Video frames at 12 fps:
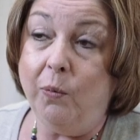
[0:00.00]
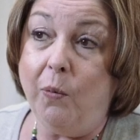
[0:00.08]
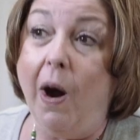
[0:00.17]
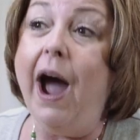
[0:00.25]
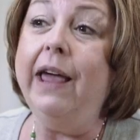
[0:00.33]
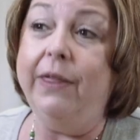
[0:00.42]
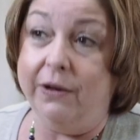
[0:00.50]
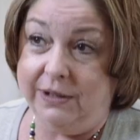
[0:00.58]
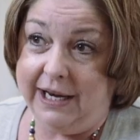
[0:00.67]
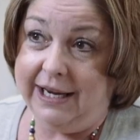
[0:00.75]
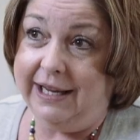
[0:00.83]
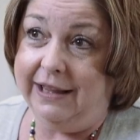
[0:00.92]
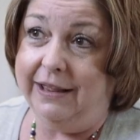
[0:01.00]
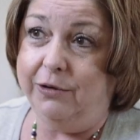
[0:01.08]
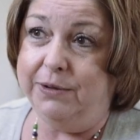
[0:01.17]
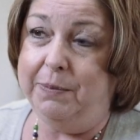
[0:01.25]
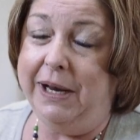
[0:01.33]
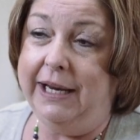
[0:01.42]
why they're taking
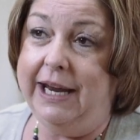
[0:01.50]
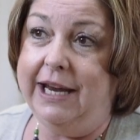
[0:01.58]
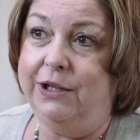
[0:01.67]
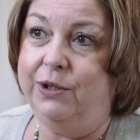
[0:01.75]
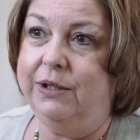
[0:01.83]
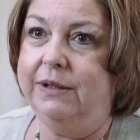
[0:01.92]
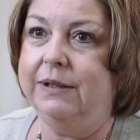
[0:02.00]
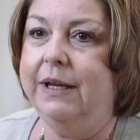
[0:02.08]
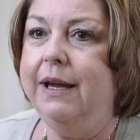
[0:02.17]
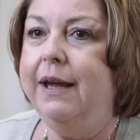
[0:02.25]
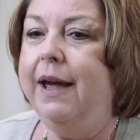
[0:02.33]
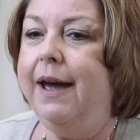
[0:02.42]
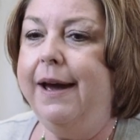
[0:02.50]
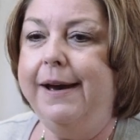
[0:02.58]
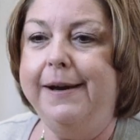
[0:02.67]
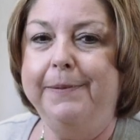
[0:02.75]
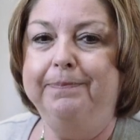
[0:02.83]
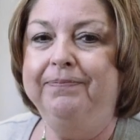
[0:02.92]
those medications.
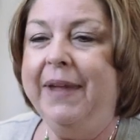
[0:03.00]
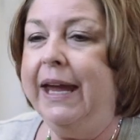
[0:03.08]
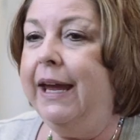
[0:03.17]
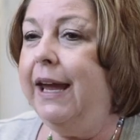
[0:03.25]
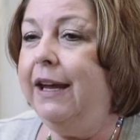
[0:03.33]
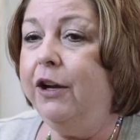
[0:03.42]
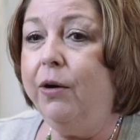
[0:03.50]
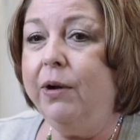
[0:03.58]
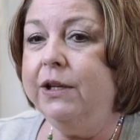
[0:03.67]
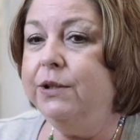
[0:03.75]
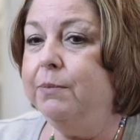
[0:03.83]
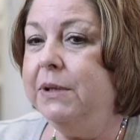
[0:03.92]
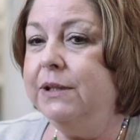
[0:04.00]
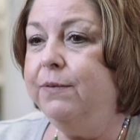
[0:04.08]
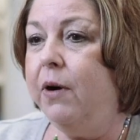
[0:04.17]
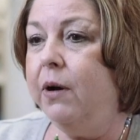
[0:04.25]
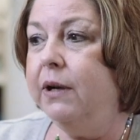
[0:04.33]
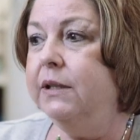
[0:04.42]
Encourage them as
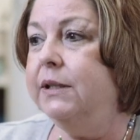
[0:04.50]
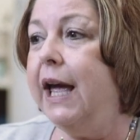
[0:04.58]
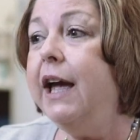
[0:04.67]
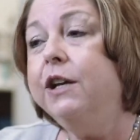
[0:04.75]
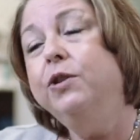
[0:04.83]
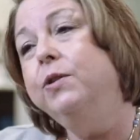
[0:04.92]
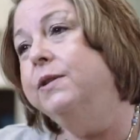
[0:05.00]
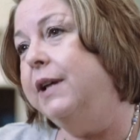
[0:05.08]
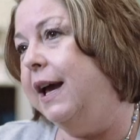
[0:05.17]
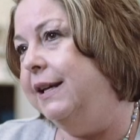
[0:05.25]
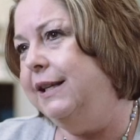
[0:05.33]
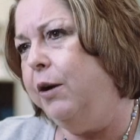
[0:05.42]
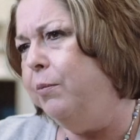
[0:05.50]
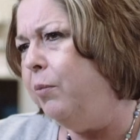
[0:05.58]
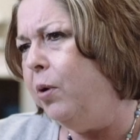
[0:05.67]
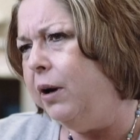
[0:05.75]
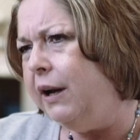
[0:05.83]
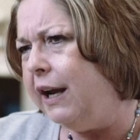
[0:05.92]
far as exercise, how
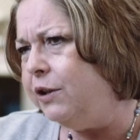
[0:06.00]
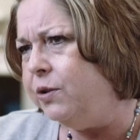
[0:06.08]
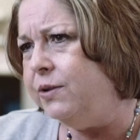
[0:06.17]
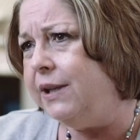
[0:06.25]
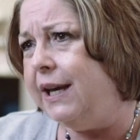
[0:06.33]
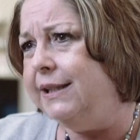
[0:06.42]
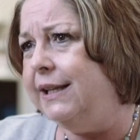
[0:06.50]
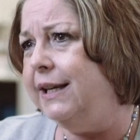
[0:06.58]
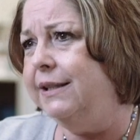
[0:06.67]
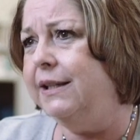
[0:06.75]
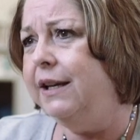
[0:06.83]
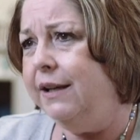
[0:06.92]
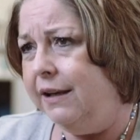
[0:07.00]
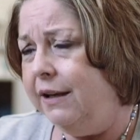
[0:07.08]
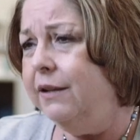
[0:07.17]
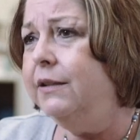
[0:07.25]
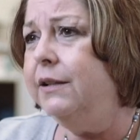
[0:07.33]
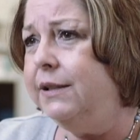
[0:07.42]
important exercise is
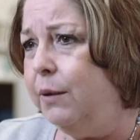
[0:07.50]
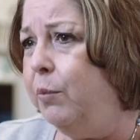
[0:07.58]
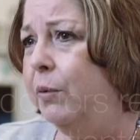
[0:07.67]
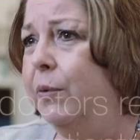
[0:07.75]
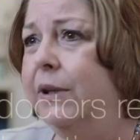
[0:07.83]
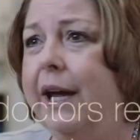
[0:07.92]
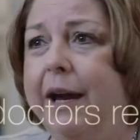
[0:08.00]
to someone with